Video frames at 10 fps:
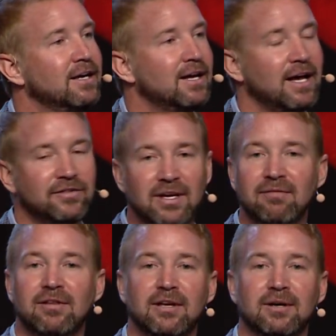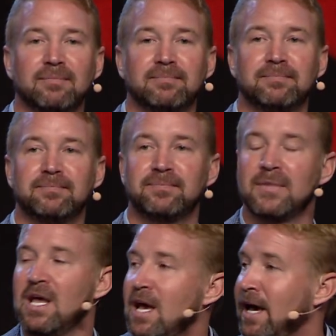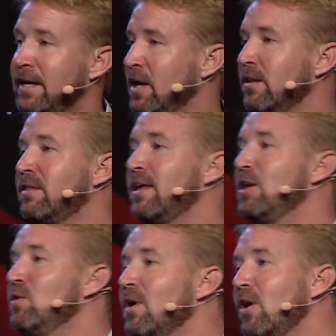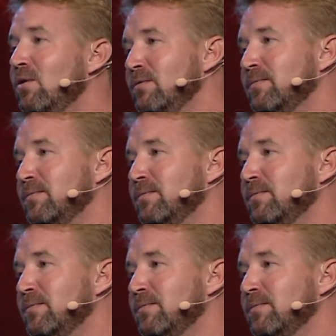has given them. And the other thing you know